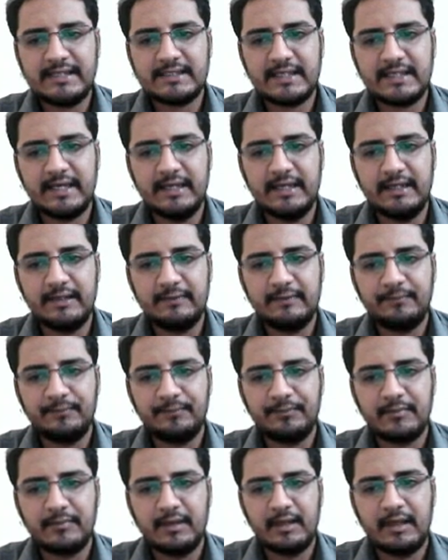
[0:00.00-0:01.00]
and you are
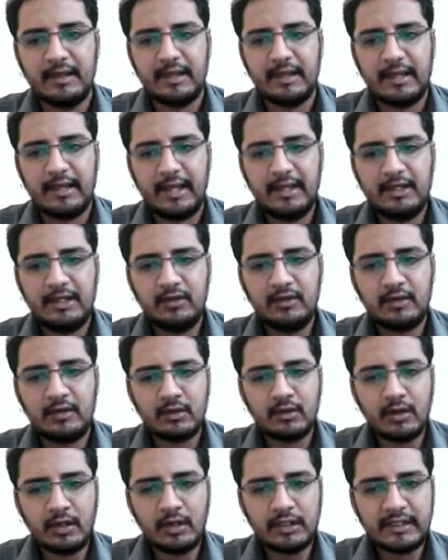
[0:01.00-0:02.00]
not getting any
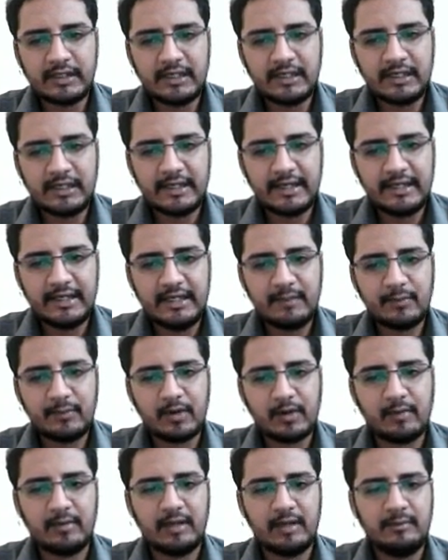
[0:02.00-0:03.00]
problem
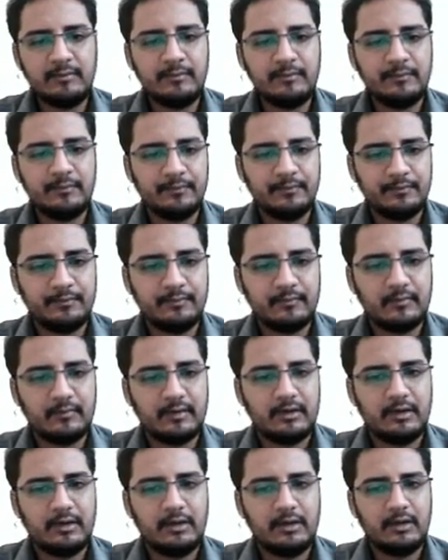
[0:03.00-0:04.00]
on the left
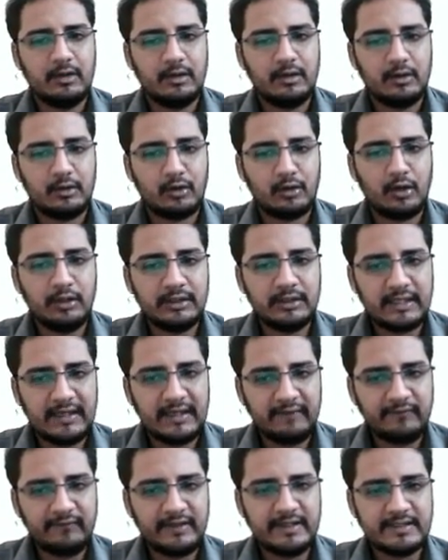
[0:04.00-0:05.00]
hand side to solve,
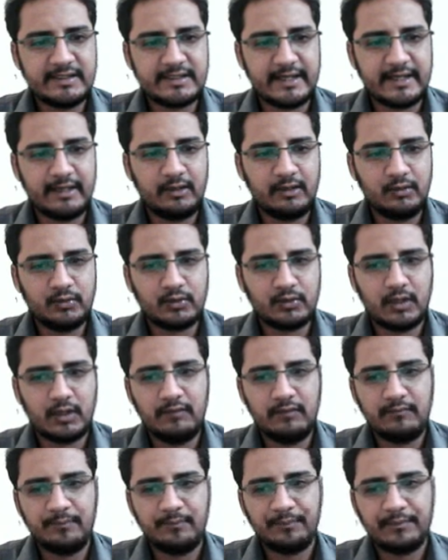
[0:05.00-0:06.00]
and
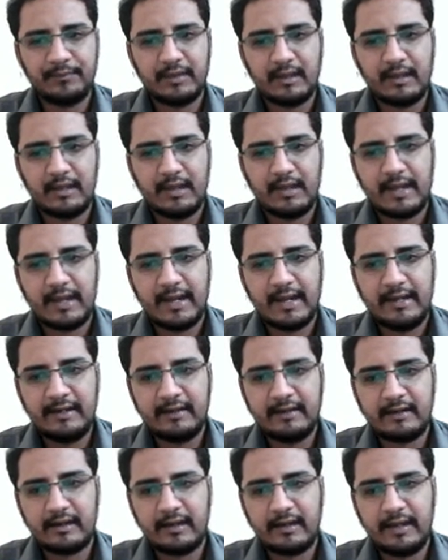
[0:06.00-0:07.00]
n minus 1
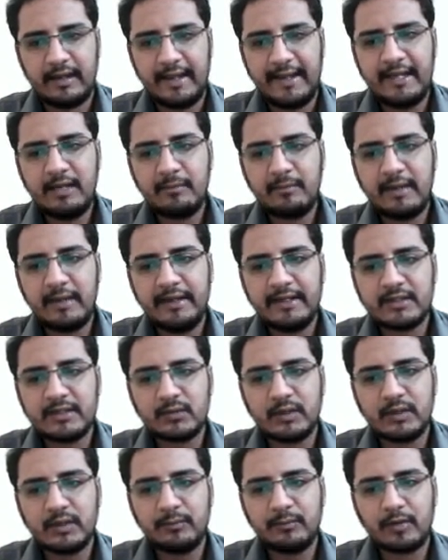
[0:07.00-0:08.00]
problems
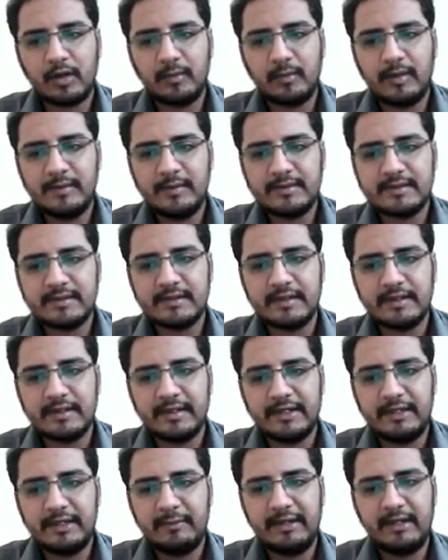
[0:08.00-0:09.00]
remain on the
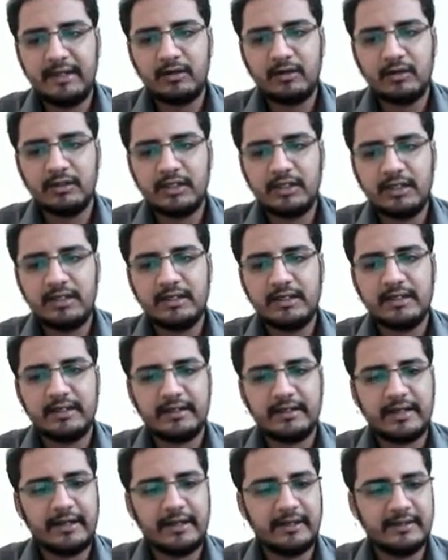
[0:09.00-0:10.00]
right hand side.
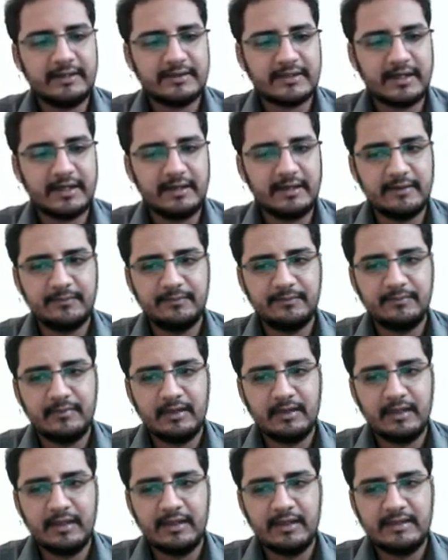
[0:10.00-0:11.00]
Similarly, in the
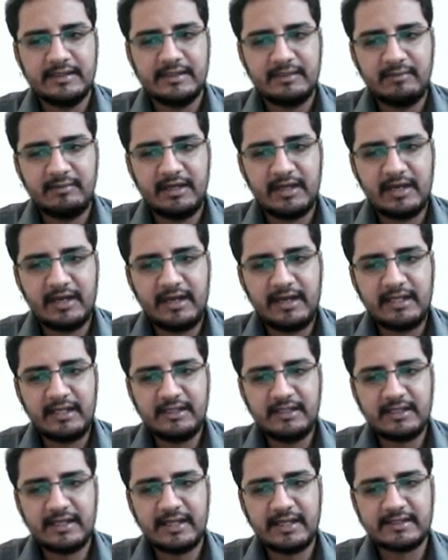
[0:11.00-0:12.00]
next step you are
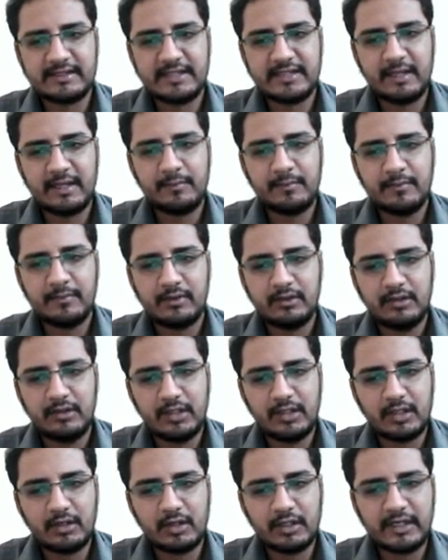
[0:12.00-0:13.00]
not getting any problem
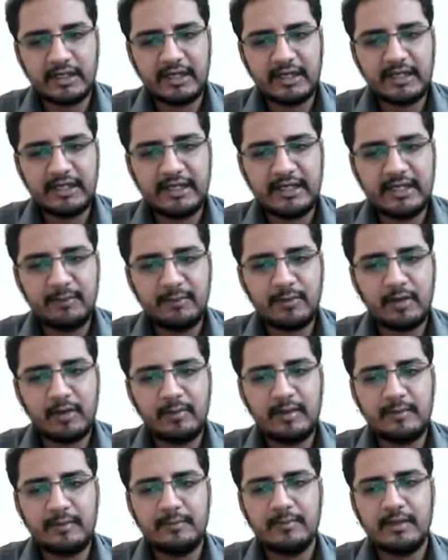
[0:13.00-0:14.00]
and the
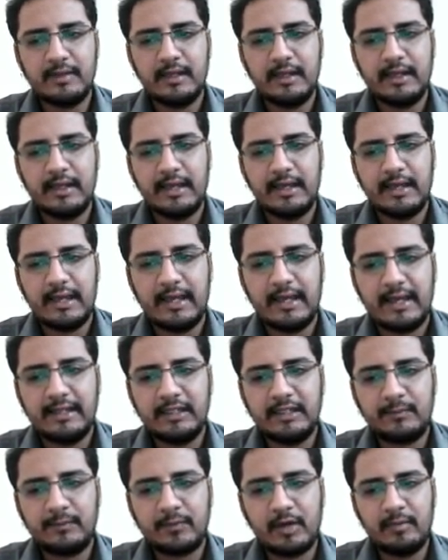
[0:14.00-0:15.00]
problem of size
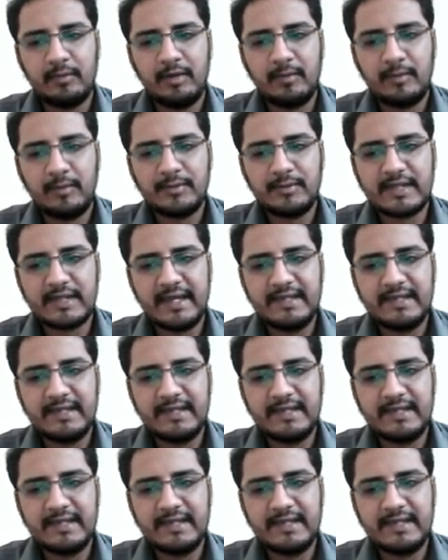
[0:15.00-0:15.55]
n minus